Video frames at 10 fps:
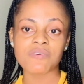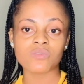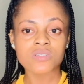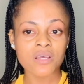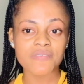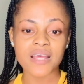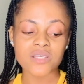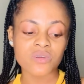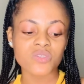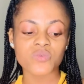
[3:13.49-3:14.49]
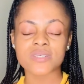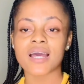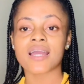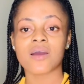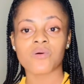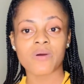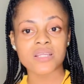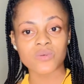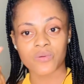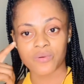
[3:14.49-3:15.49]
For those of you that is going to use that Caro
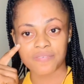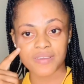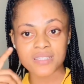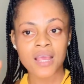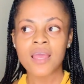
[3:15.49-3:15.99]
White on your face,